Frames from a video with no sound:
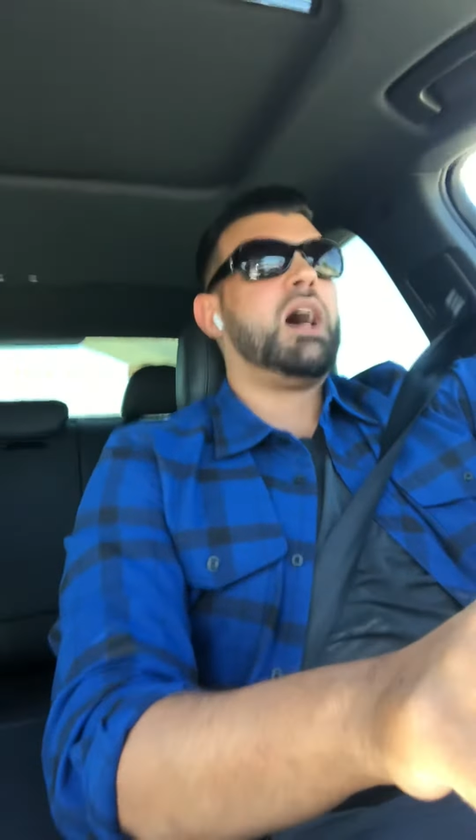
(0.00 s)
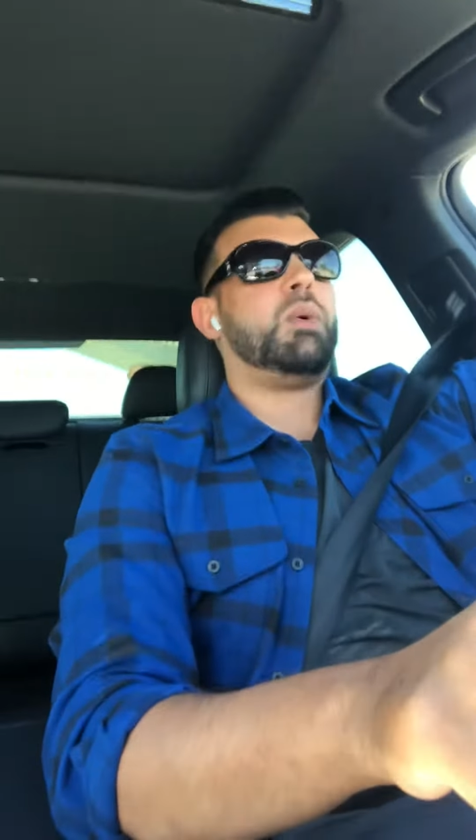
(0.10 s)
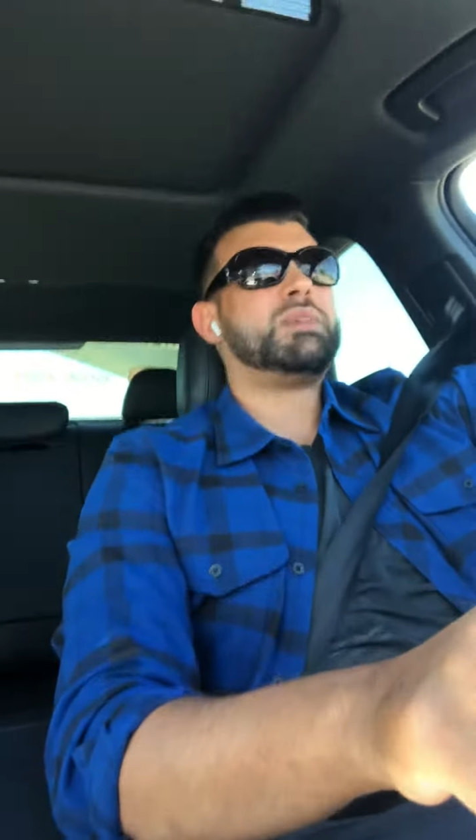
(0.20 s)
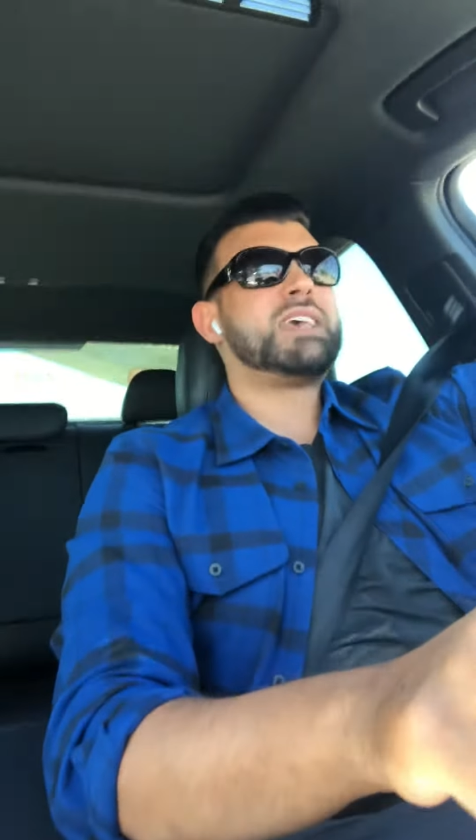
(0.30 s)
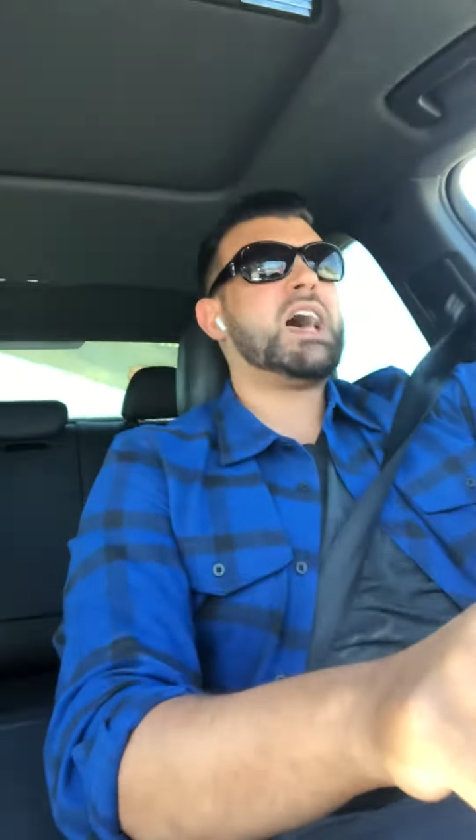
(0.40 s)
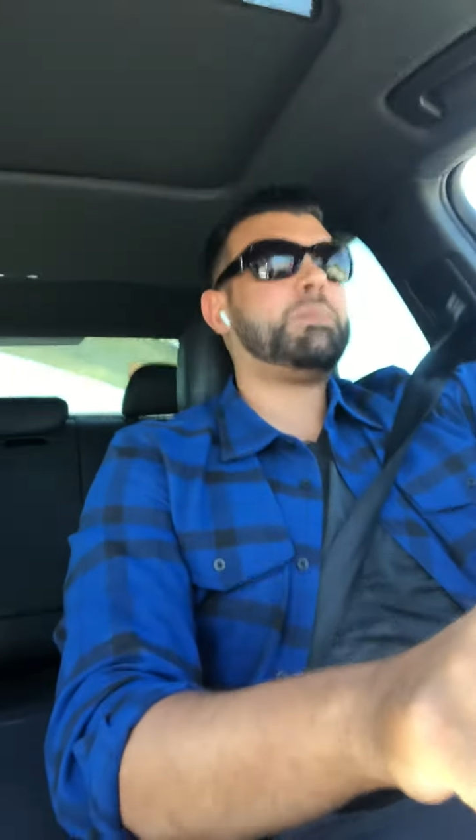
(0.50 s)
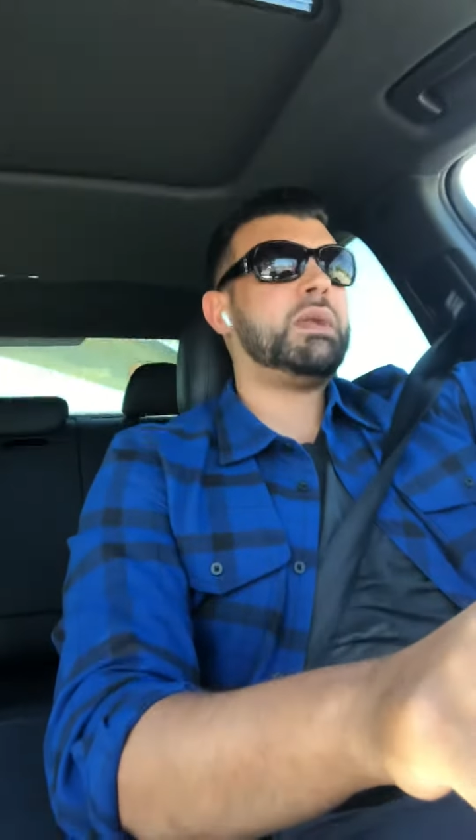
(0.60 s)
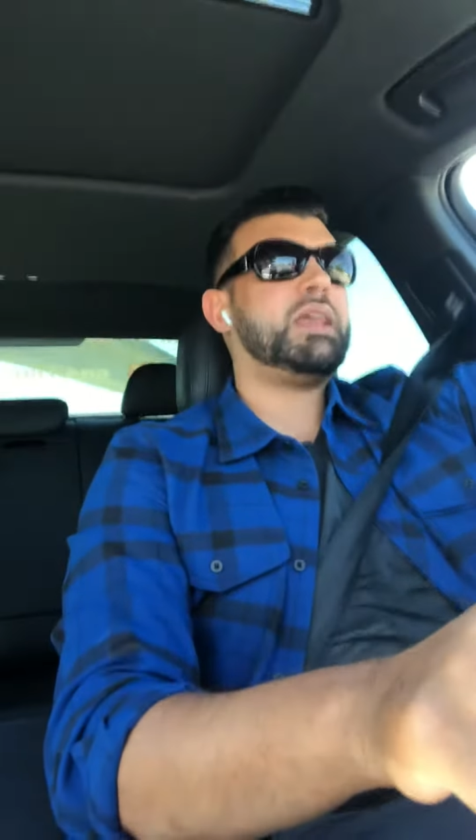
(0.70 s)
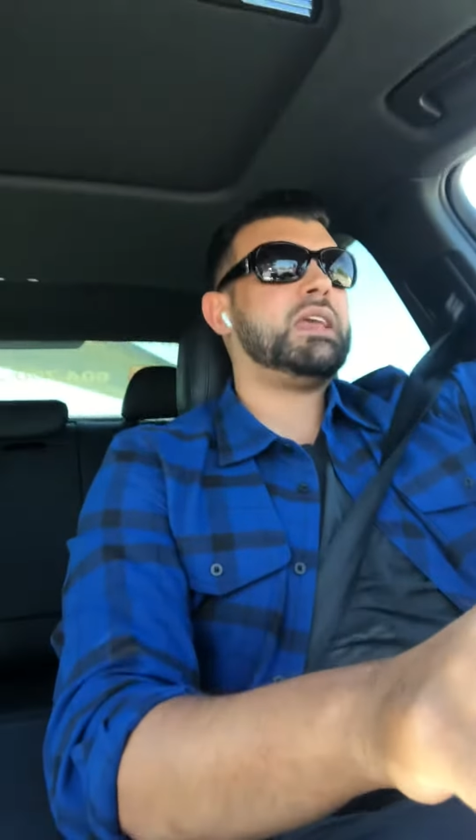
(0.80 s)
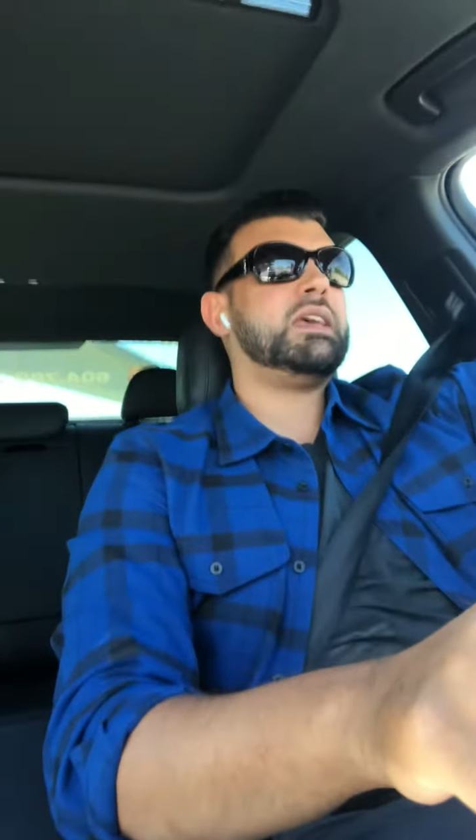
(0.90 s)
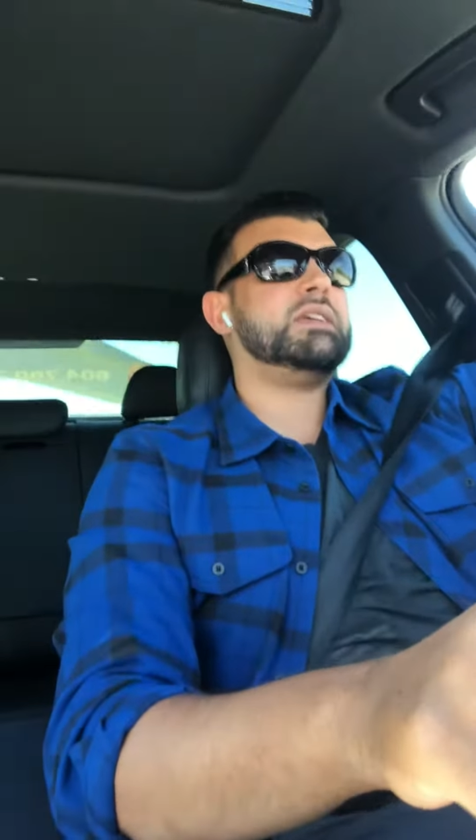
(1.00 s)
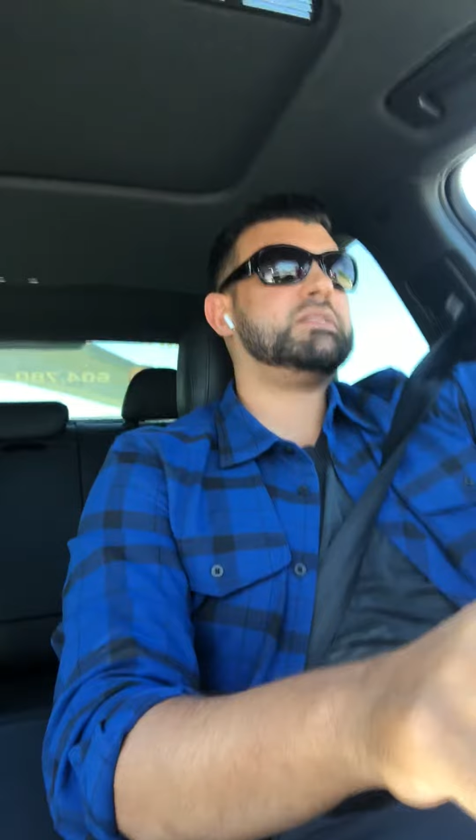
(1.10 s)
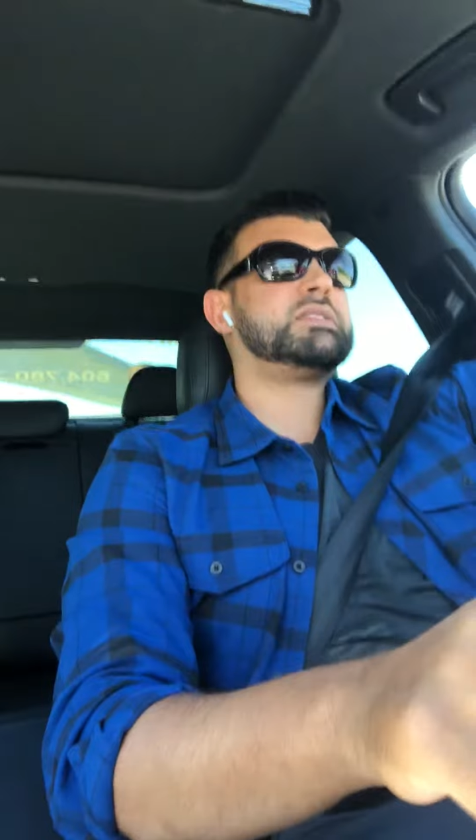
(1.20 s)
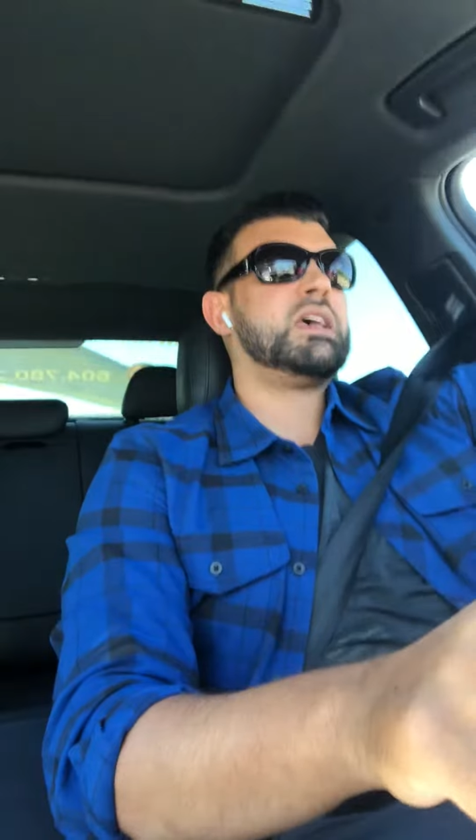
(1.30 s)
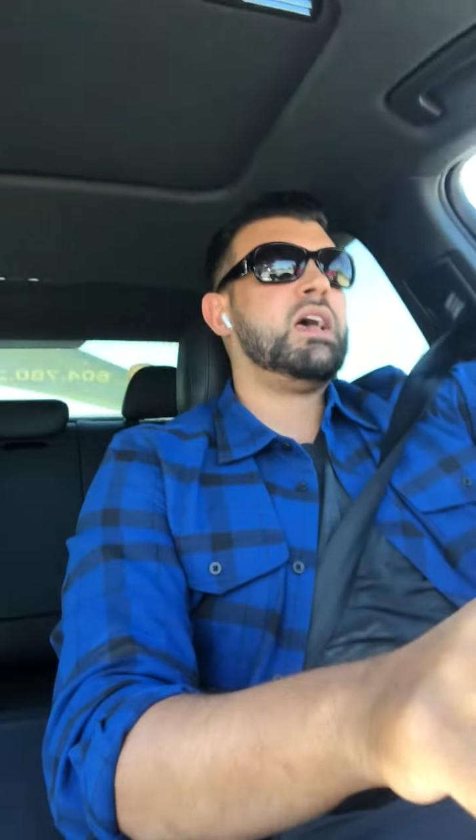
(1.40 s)
what's happening
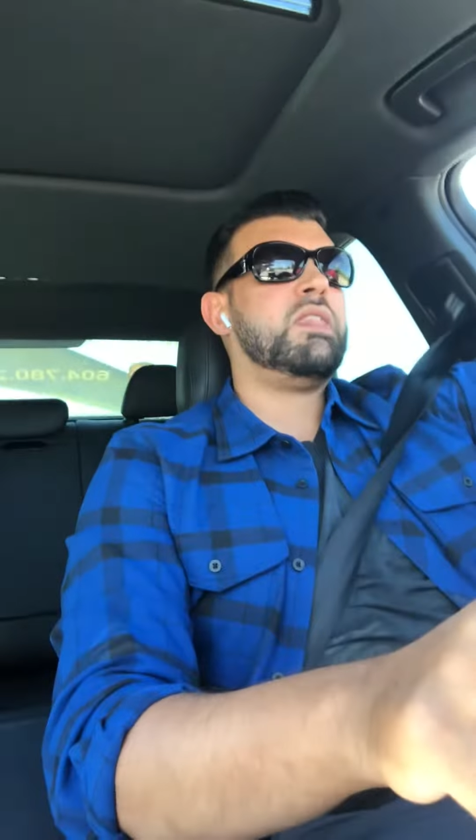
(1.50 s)
is